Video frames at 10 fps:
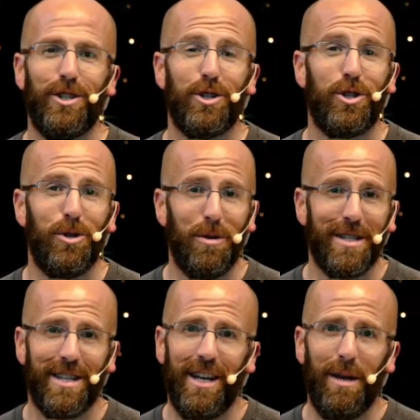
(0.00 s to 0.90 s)
just shoot
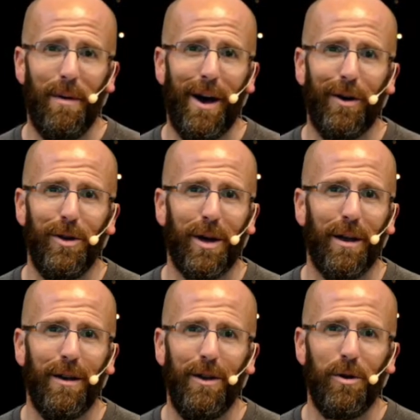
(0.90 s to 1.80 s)
us an email. You
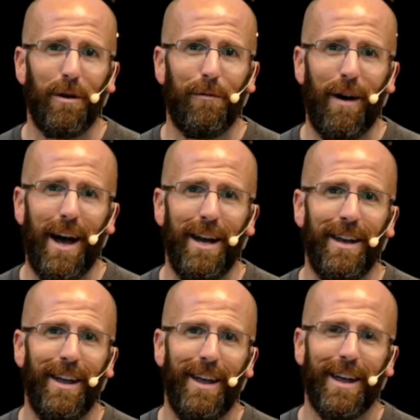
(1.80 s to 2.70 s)
can
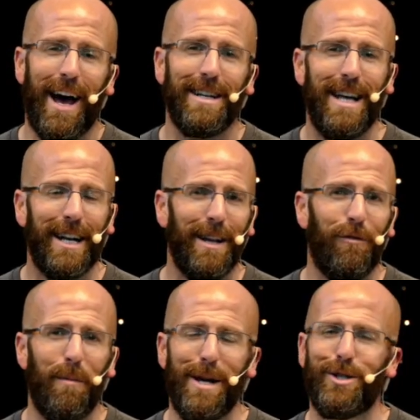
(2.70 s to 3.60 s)
find contact
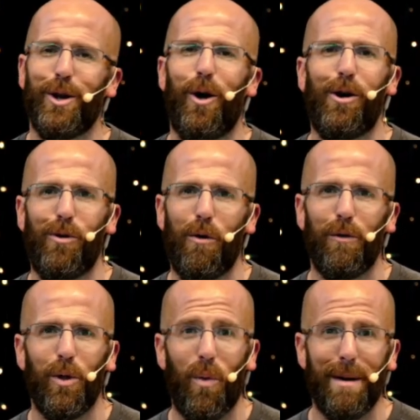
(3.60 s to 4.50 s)
information all
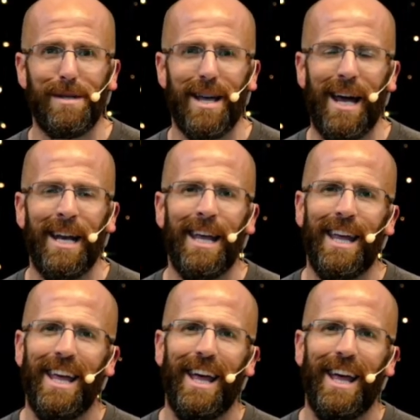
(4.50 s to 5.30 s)
over the website.